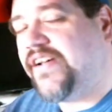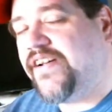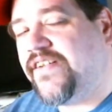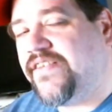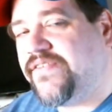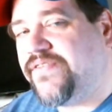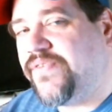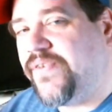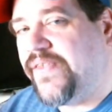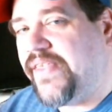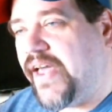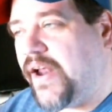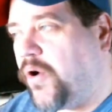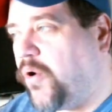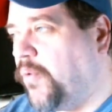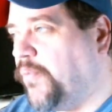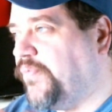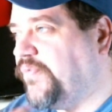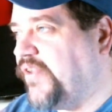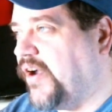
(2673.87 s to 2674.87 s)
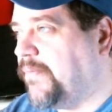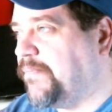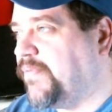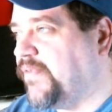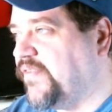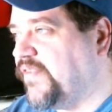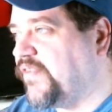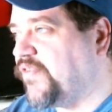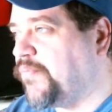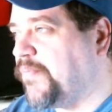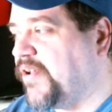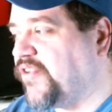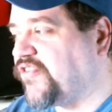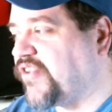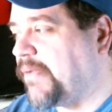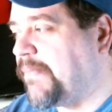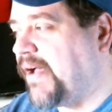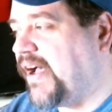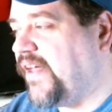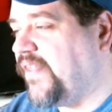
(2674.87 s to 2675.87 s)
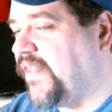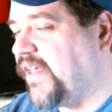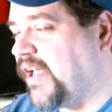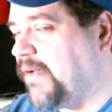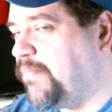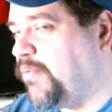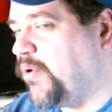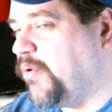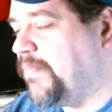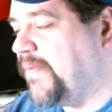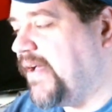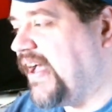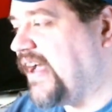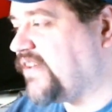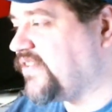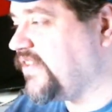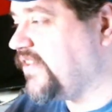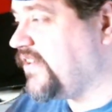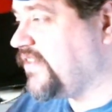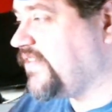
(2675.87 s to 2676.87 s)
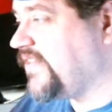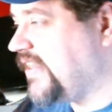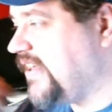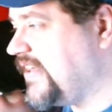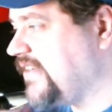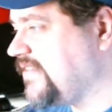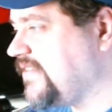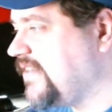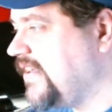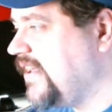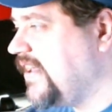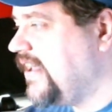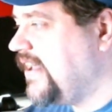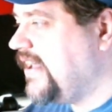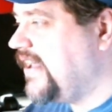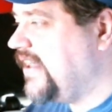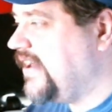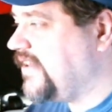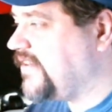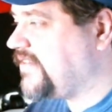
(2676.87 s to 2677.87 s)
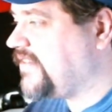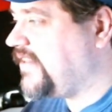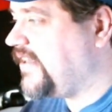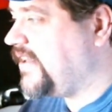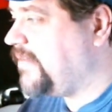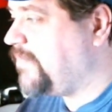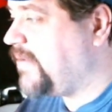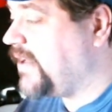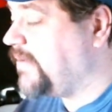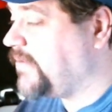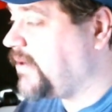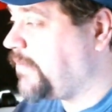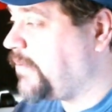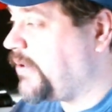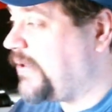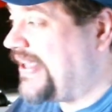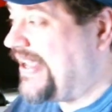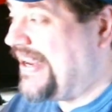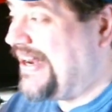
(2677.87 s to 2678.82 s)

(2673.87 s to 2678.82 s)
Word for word: of when that whole dump of information came out and they got pulled back. So there's this. It is the BMW